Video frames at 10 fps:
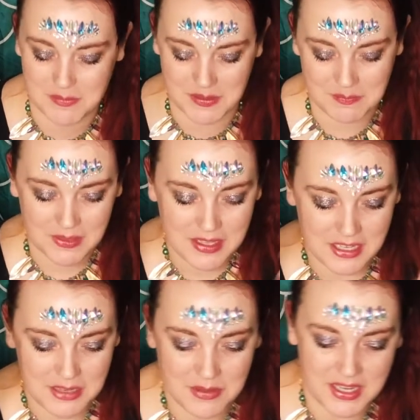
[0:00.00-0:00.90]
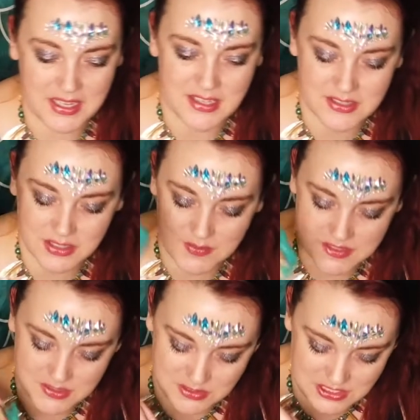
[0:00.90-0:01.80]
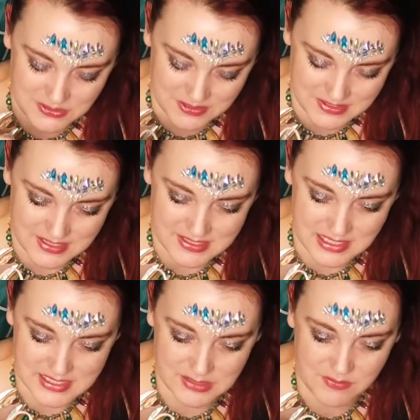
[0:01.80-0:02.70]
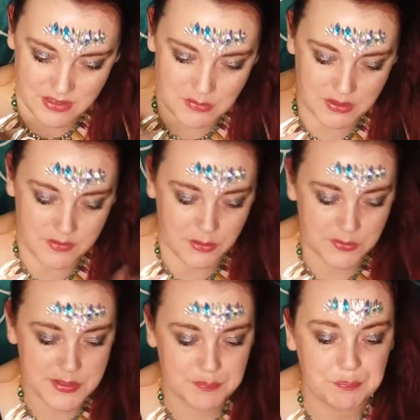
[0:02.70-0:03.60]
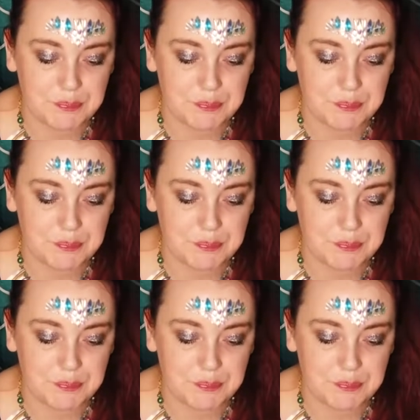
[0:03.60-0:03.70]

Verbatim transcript: But anyway, kids are loving squishy toys these days, so you've got one of those.